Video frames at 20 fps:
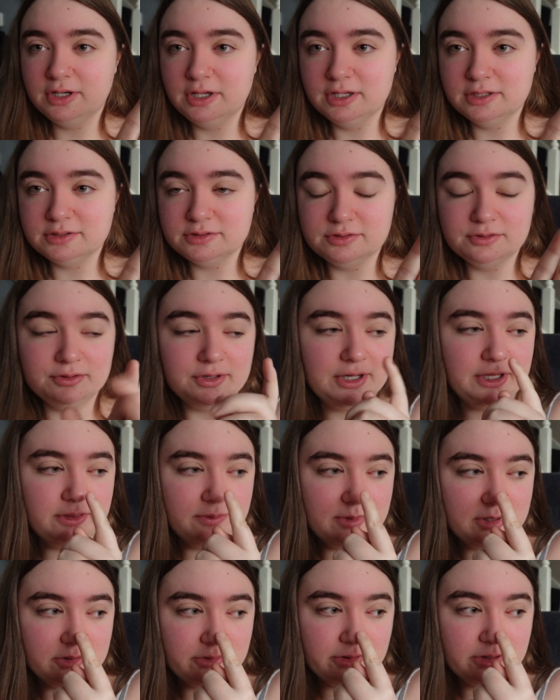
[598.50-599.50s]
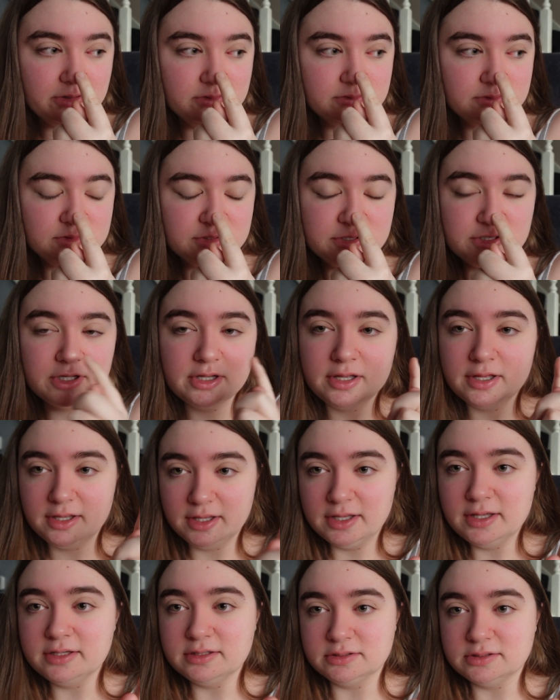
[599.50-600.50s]
hear snoring in the background.
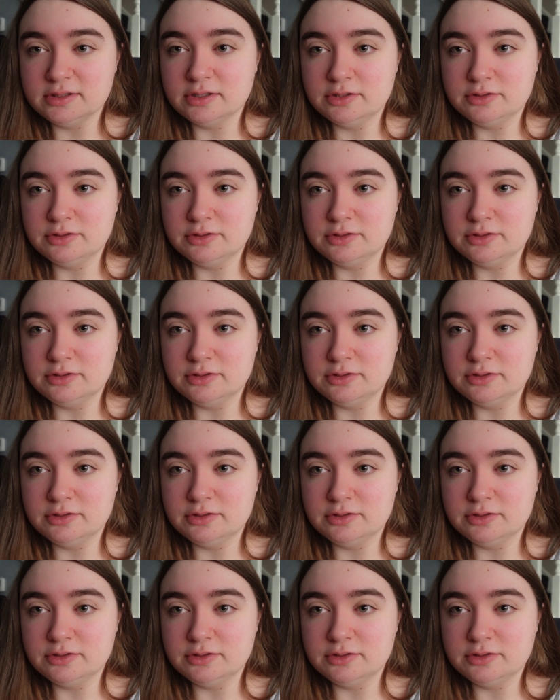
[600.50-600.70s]
It is the